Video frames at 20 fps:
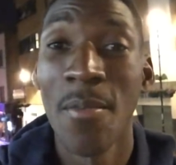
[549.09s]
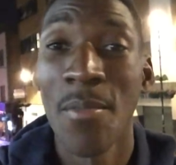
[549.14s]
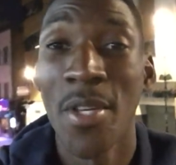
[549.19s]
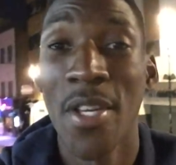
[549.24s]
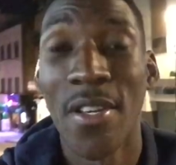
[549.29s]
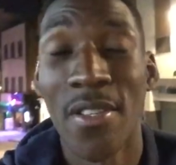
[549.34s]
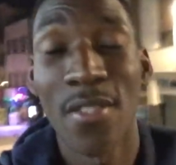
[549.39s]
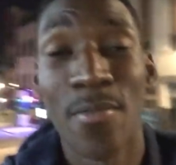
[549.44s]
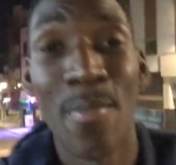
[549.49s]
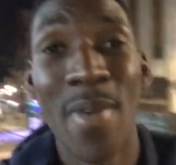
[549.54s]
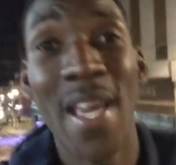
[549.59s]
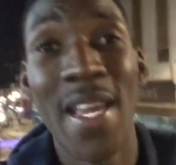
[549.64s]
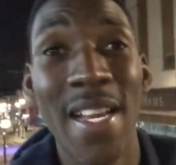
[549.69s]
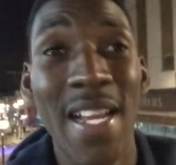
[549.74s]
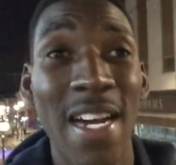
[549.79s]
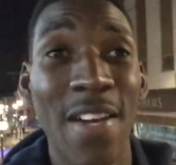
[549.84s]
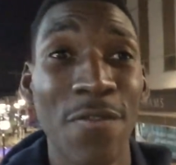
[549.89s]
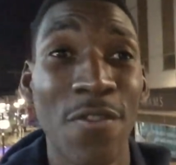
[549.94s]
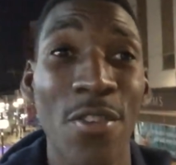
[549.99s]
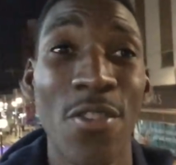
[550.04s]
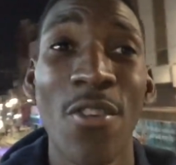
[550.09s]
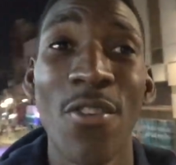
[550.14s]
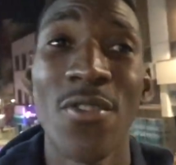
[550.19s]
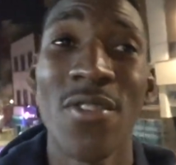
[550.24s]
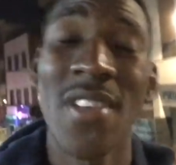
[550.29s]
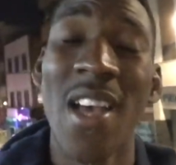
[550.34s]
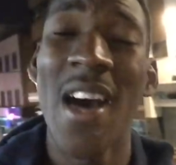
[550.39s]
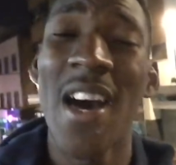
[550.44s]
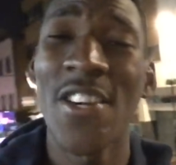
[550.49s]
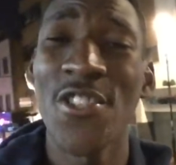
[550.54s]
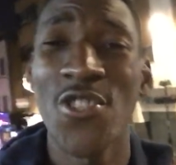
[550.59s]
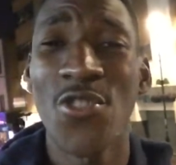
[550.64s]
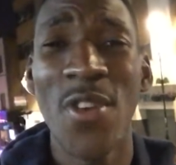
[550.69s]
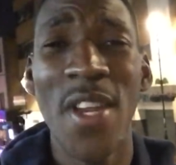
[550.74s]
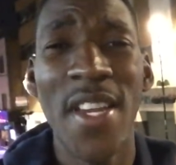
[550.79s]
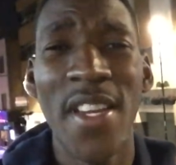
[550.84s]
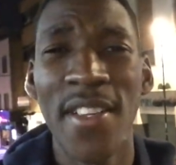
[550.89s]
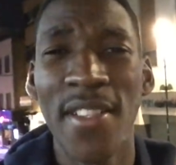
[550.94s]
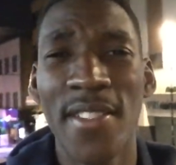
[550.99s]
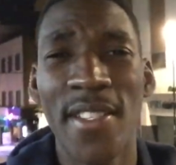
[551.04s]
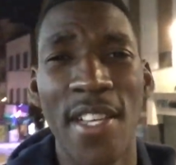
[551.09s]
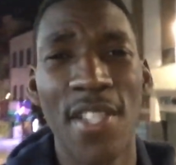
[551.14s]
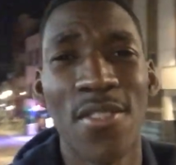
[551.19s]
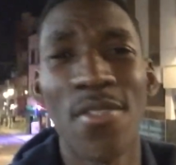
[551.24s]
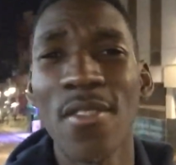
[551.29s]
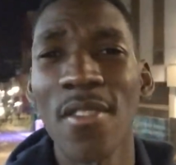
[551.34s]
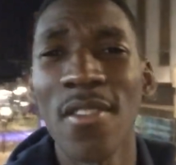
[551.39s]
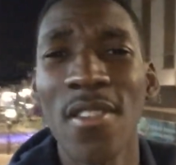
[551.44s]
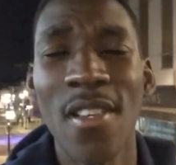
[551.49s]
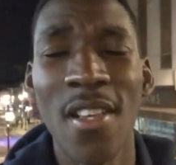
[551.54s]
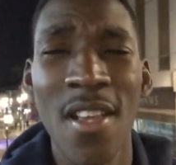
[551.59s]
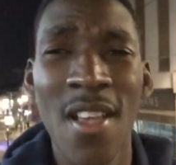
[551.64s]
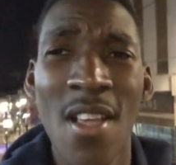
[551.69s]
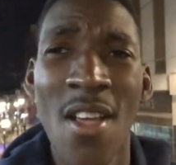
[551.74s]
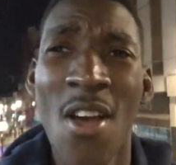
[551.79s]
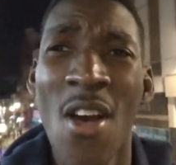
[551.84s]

because man, after those hard training sessions,